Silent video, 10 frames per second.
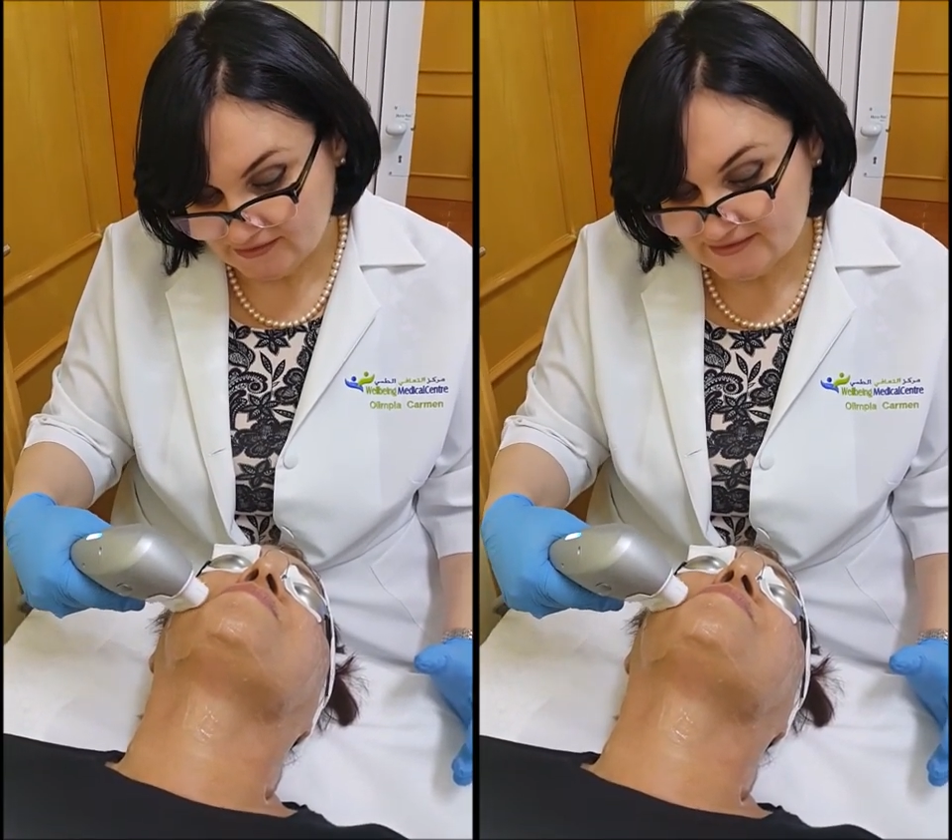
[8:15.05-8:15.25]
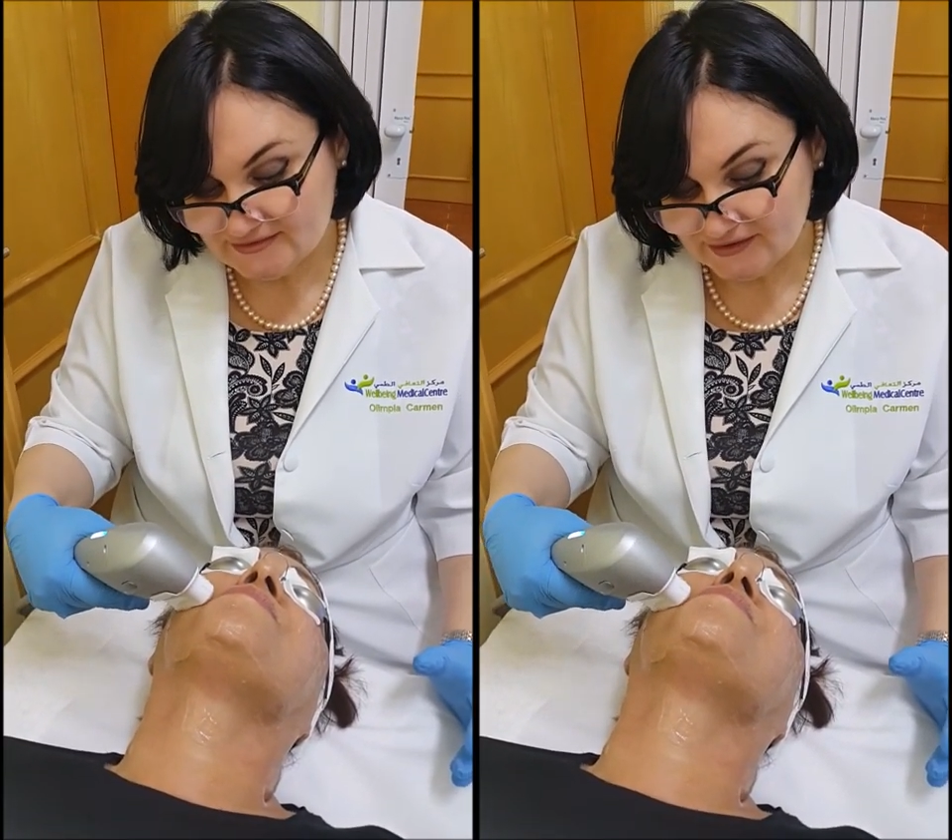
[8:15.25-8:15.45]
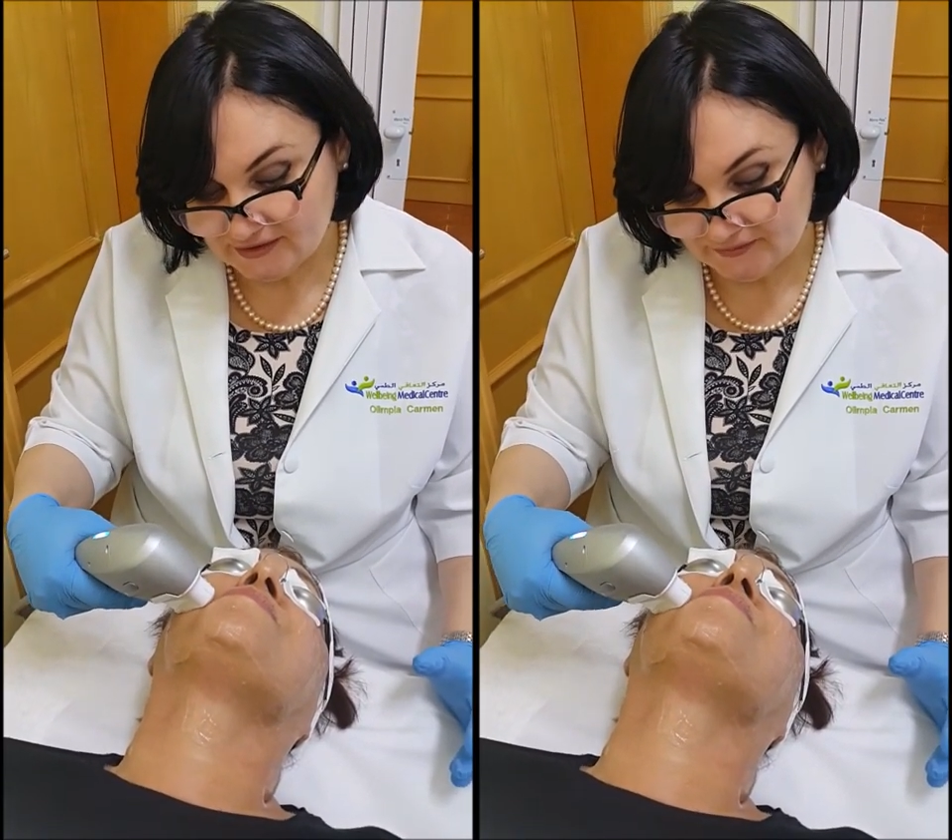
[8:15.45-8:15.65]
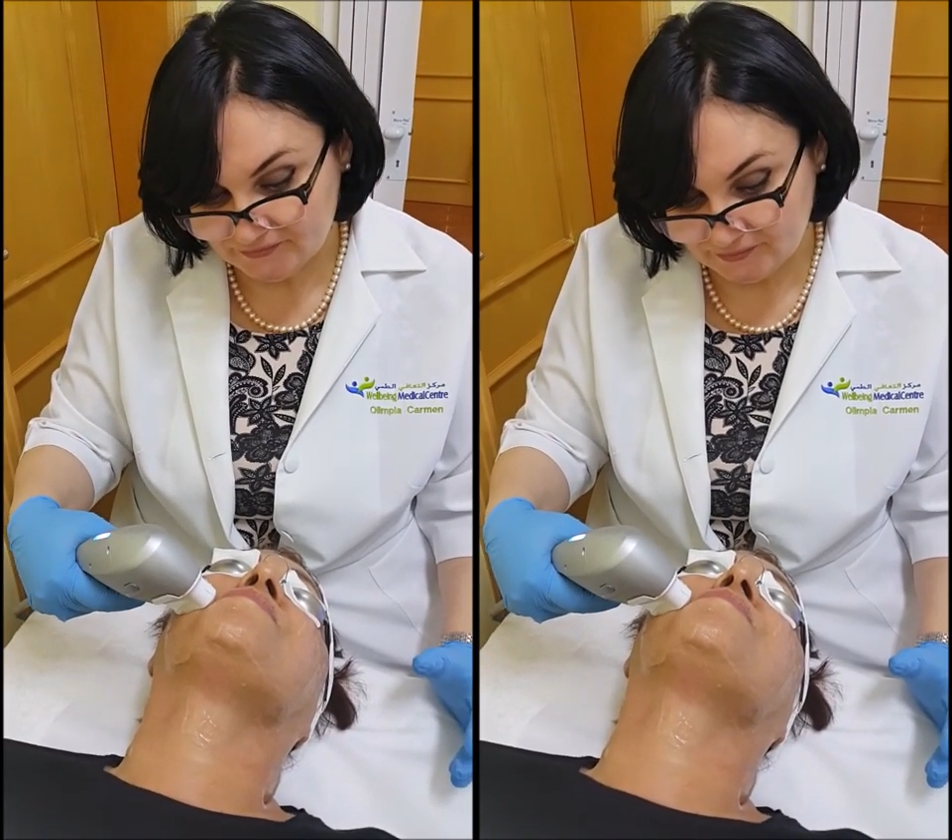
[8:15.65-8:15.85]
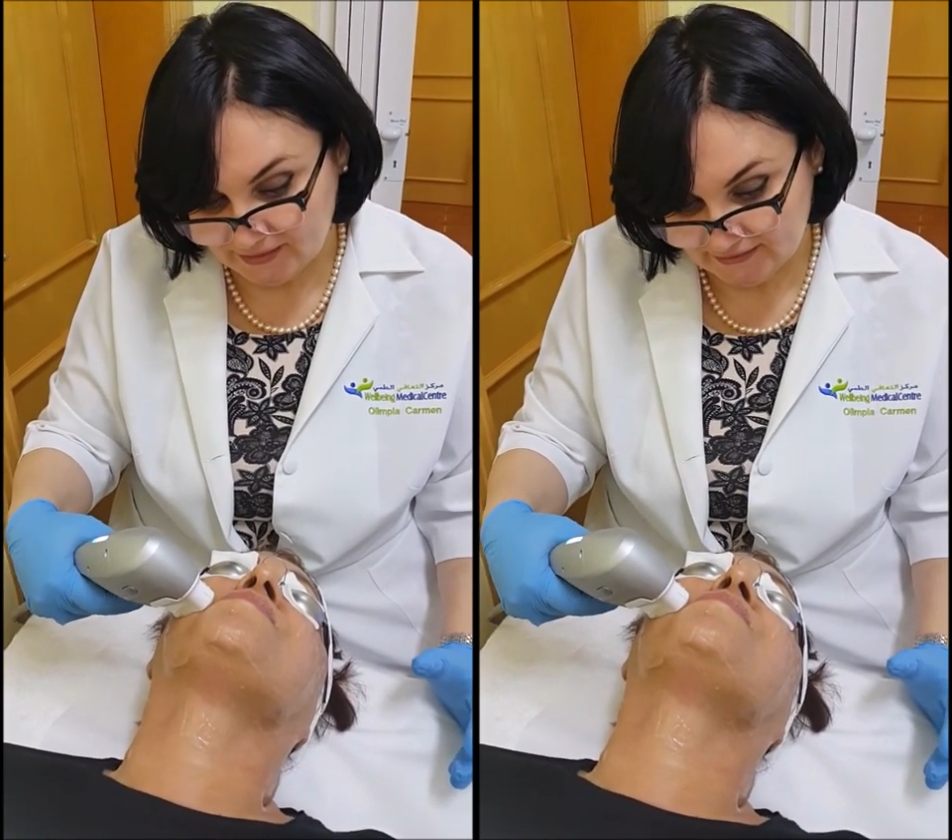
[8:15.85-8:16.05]
disturbed
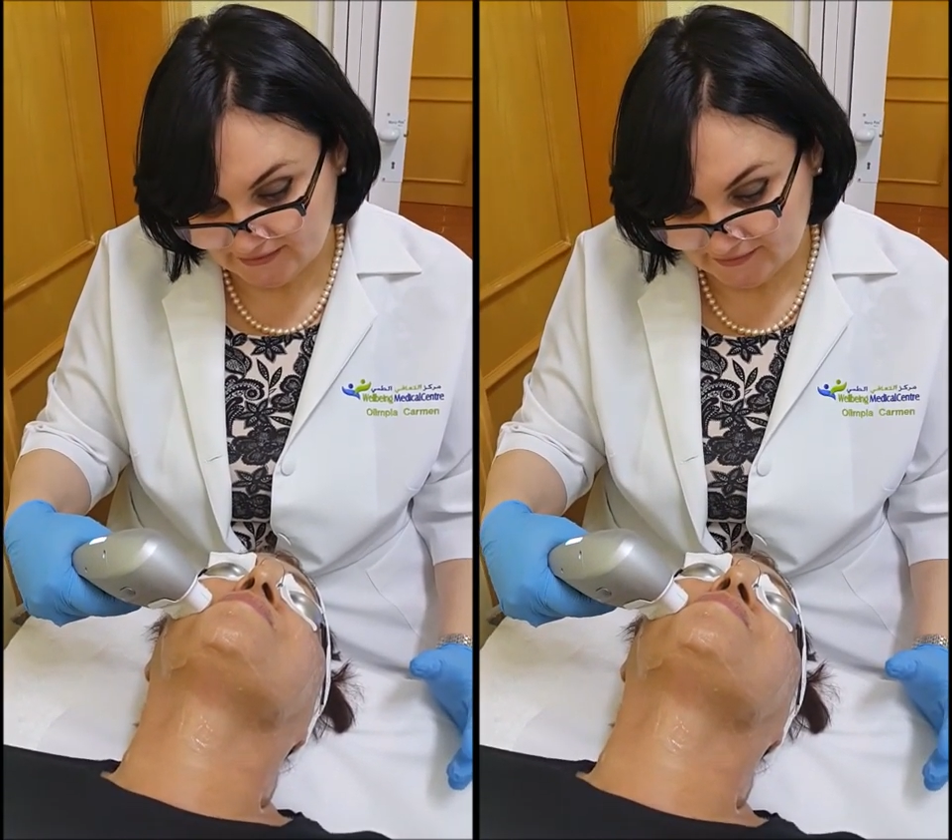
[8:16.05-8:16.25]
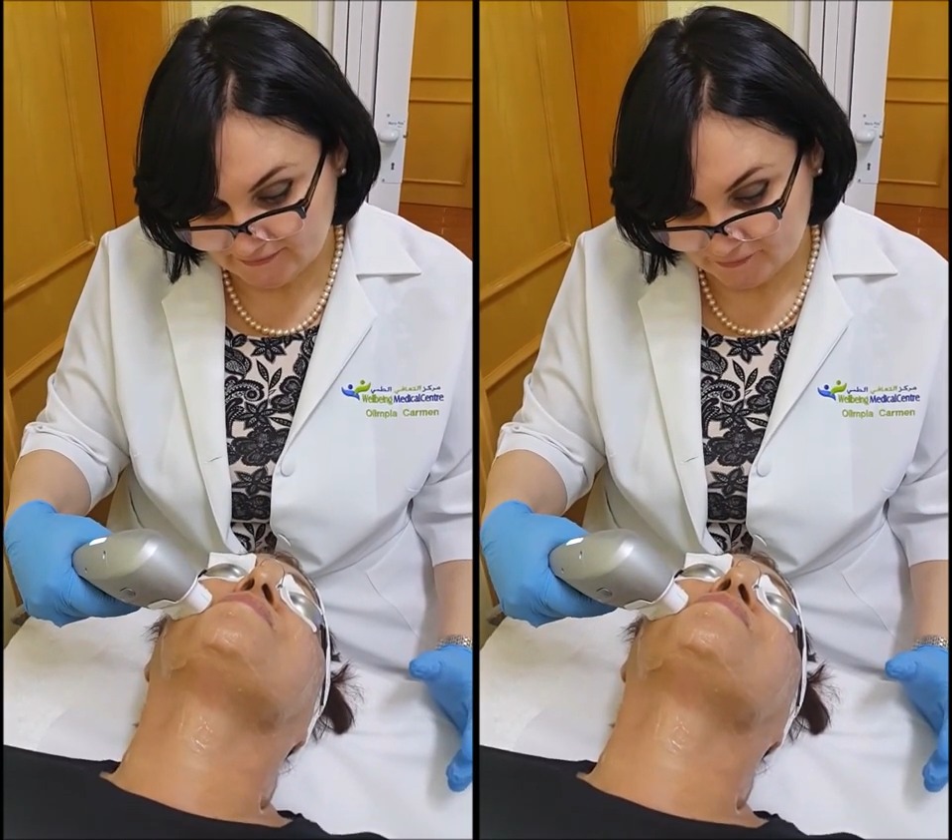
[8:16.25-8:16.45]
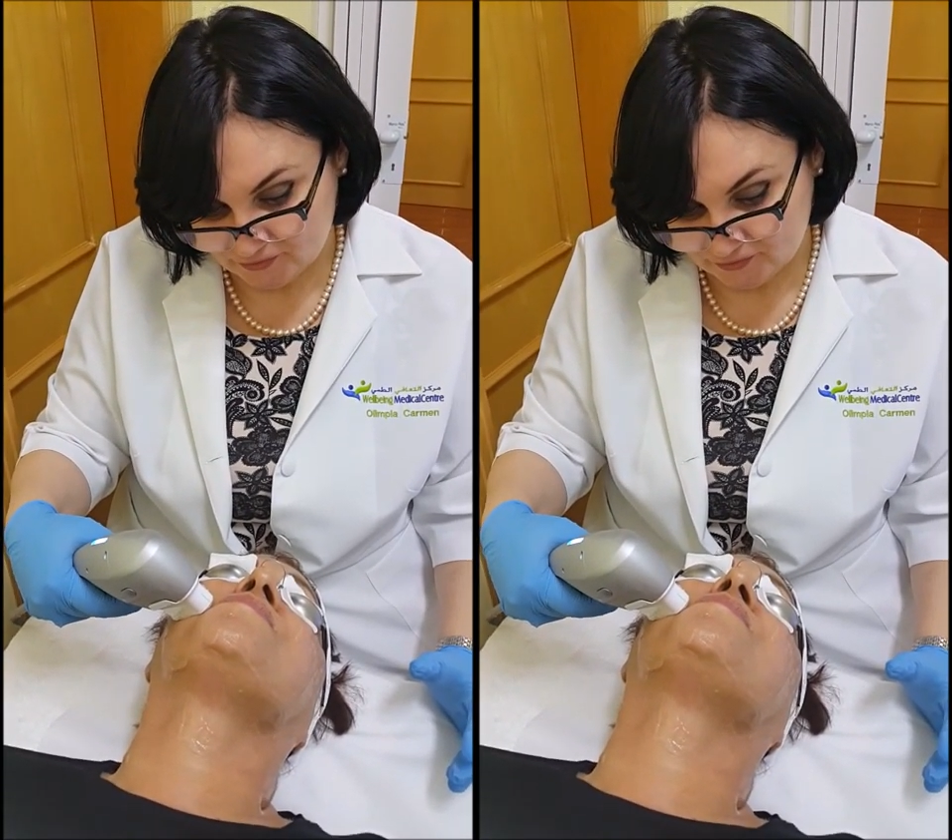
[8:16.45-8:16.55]
by the